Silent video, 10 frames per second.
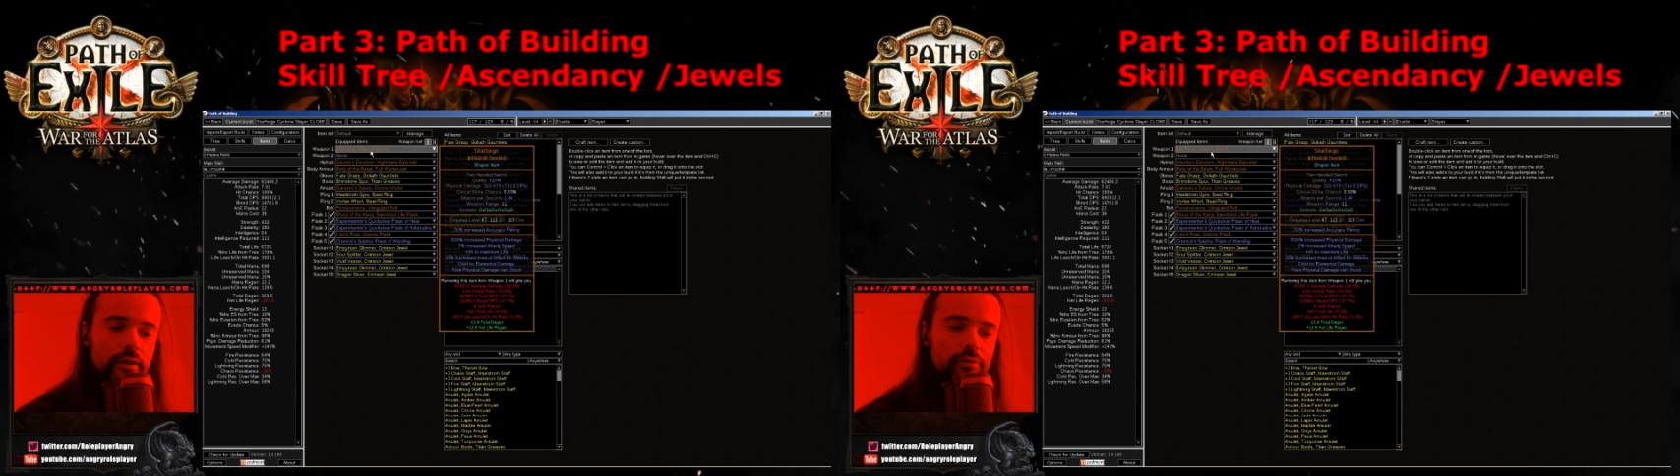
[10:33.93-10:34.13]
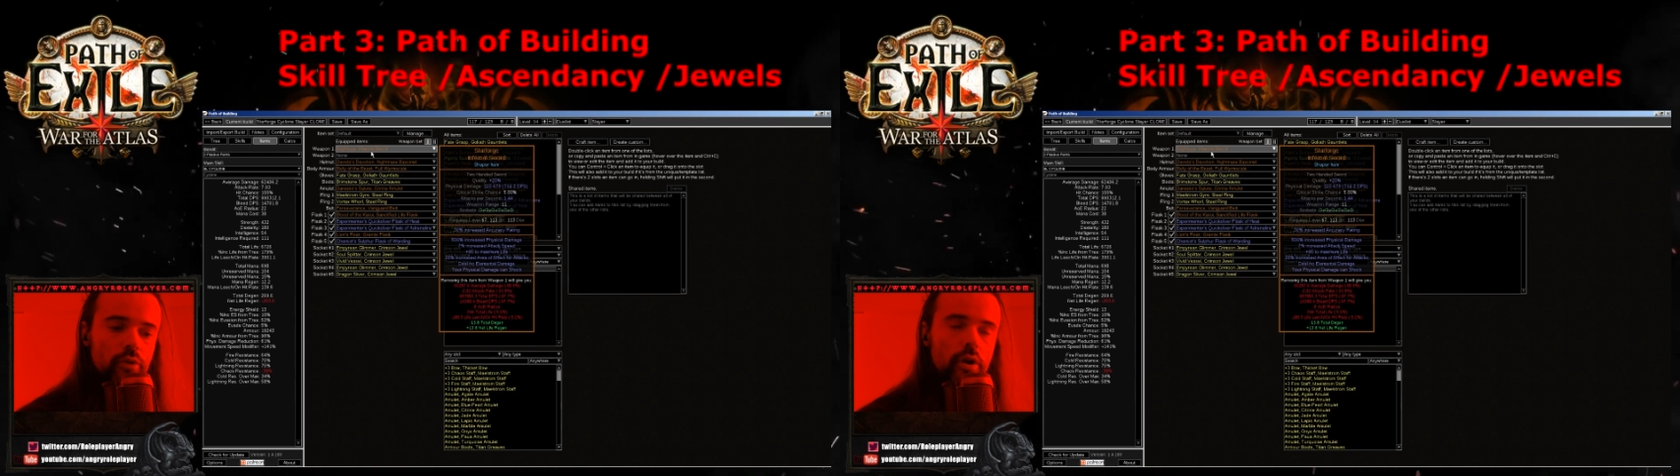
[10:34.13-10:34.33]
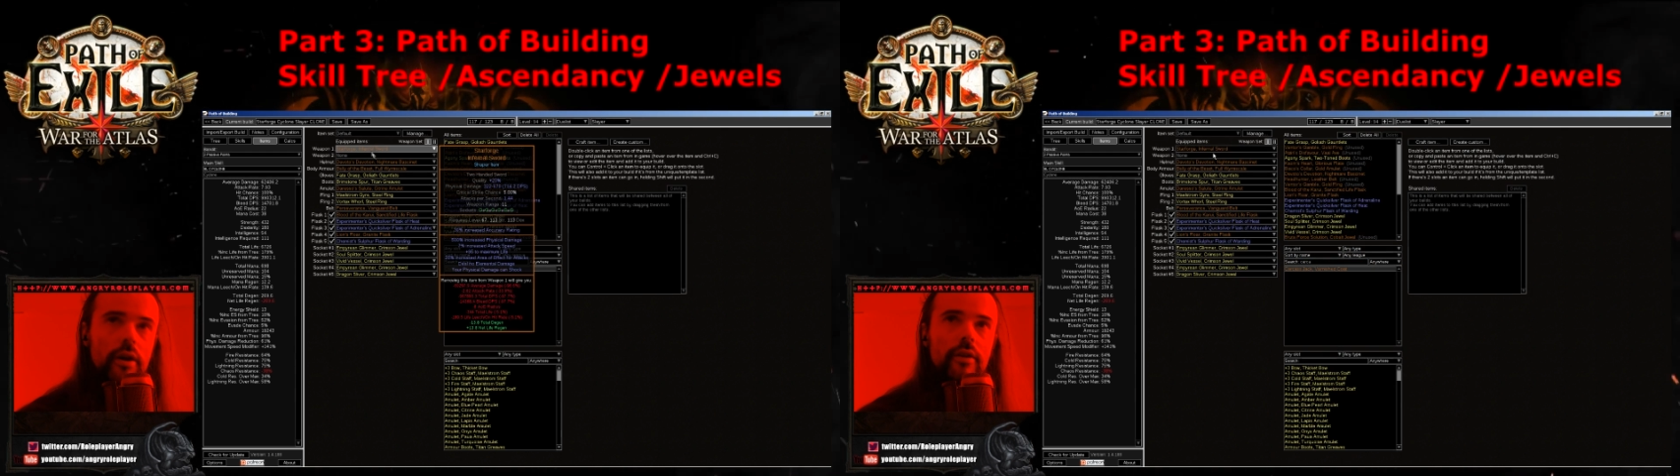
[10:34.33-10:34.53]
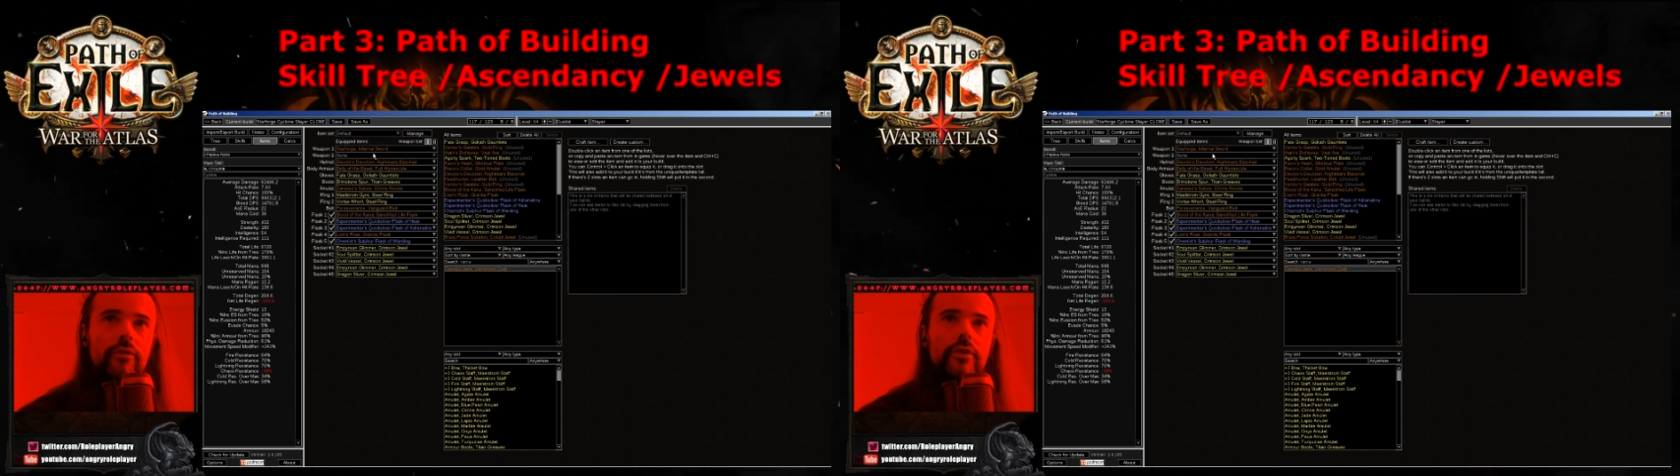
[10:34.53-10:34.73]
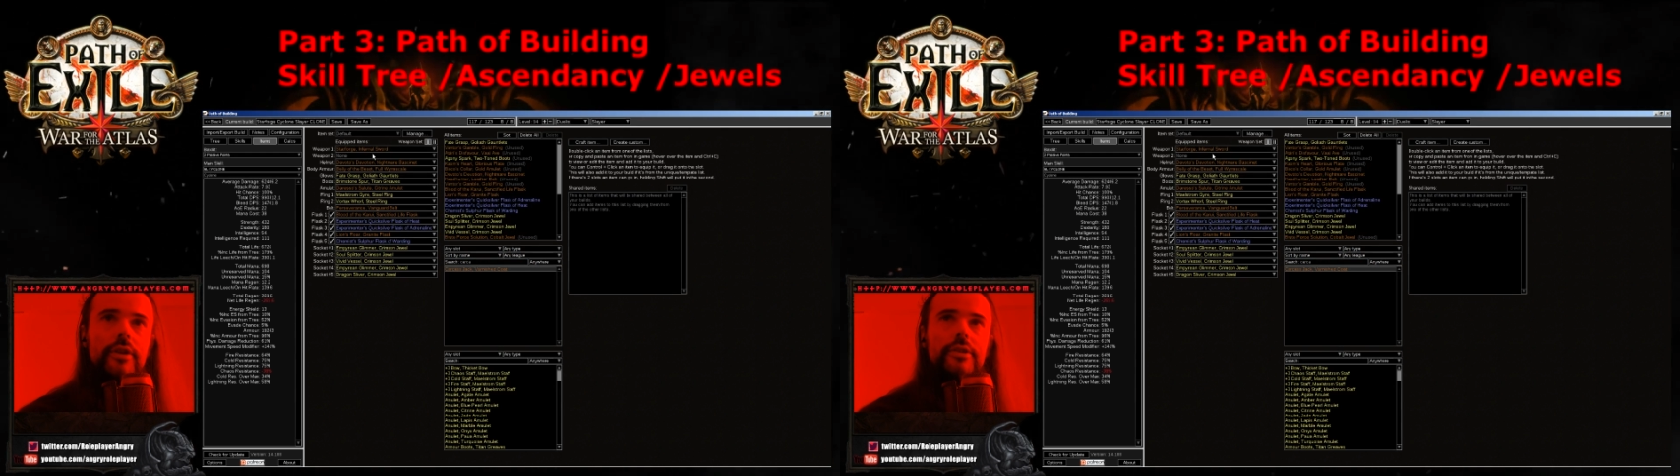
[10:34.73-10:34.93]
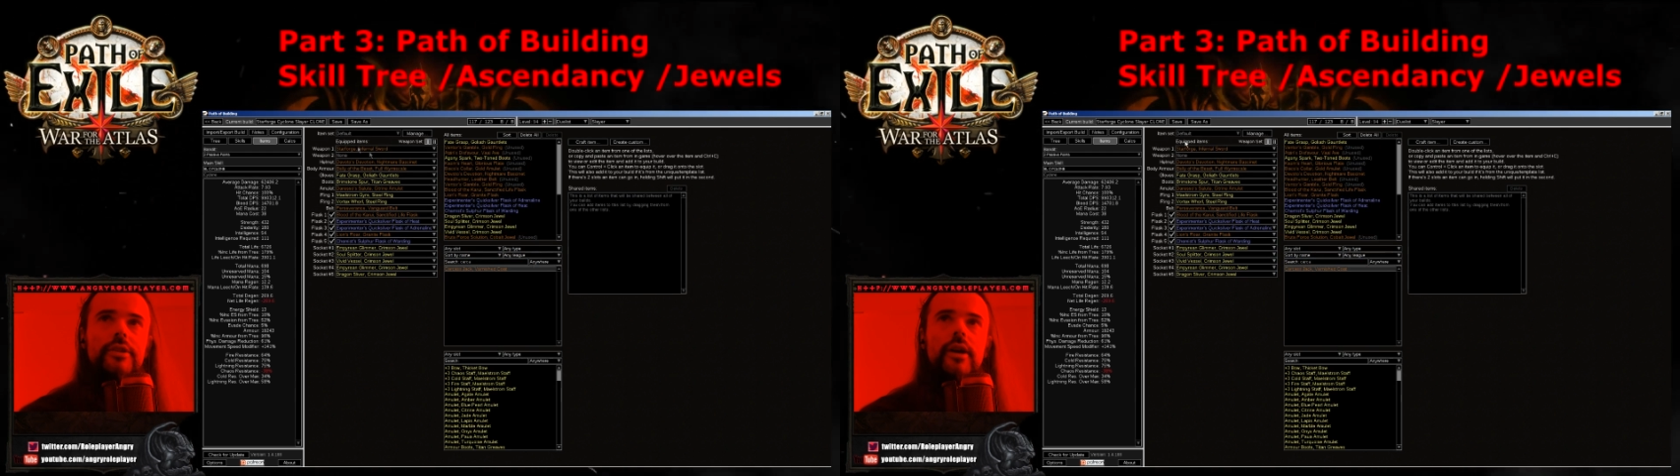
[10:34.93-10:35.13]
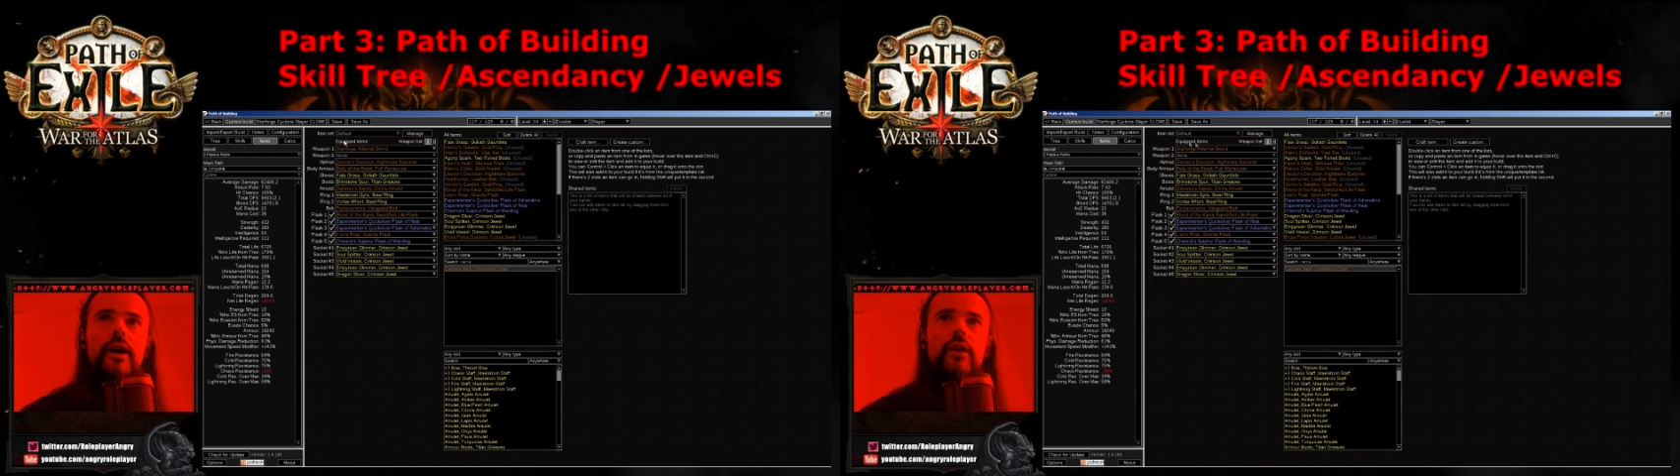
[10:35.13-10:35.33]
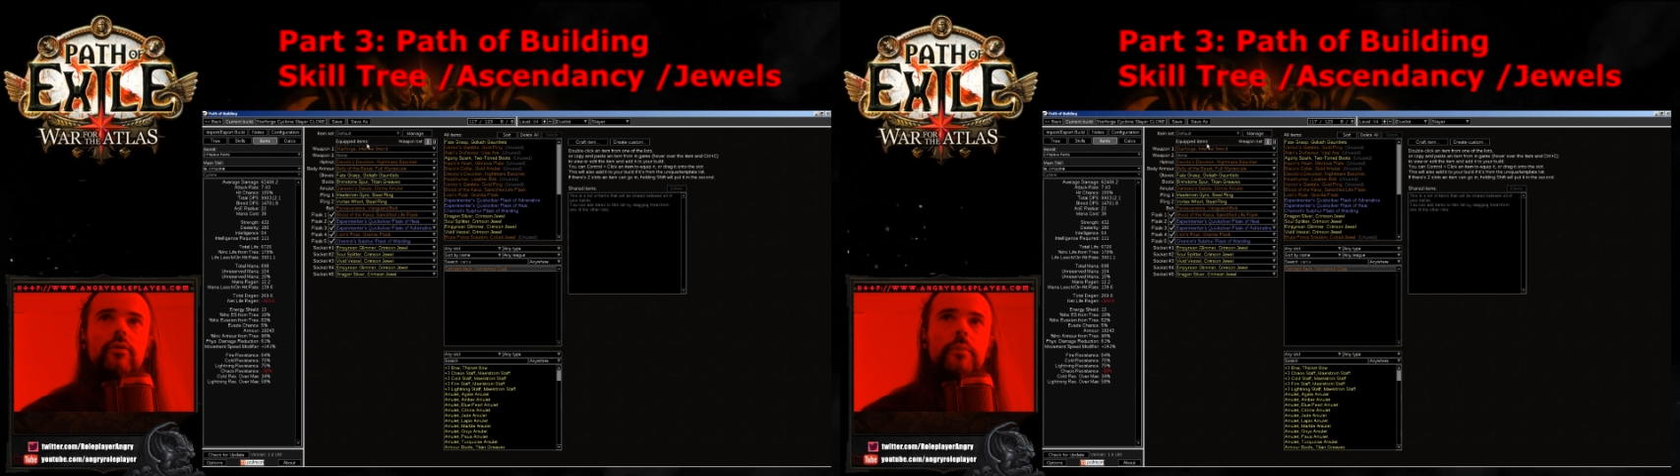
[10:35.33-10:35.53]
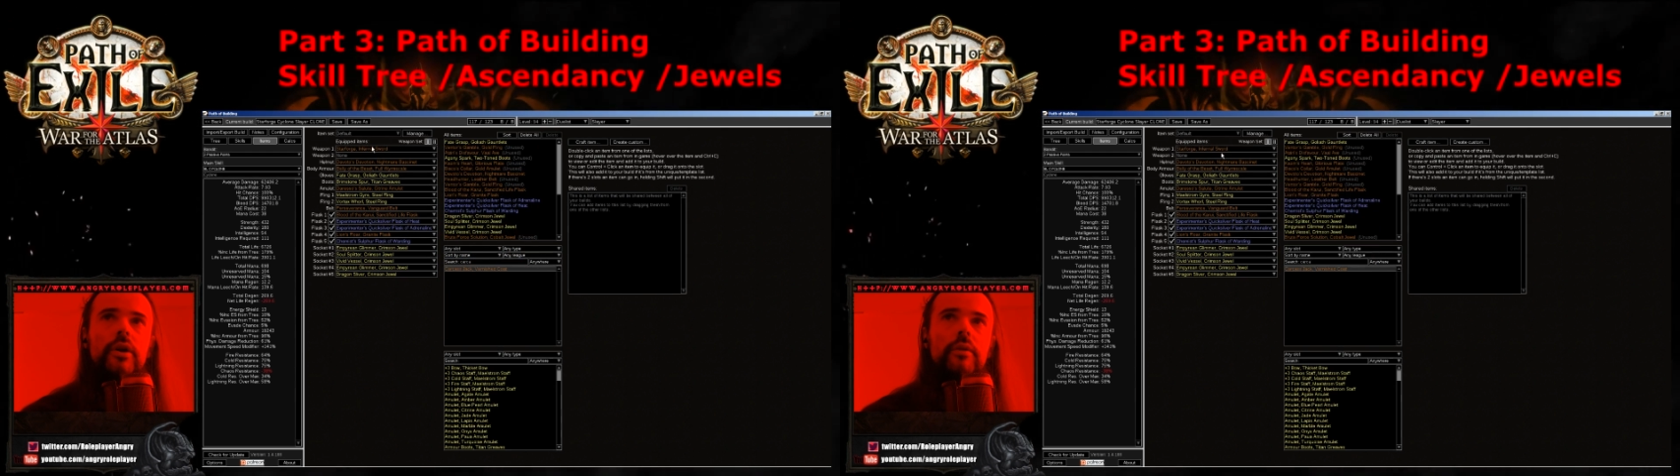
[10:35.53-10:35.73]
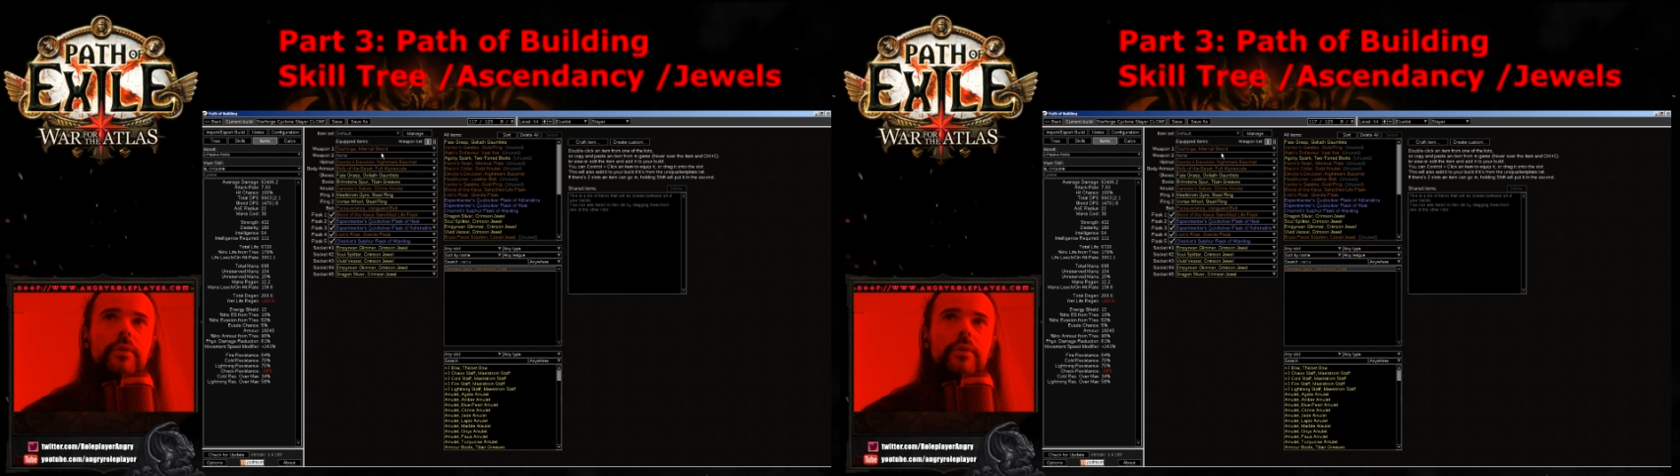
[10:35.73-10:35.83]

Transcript: for this kind of build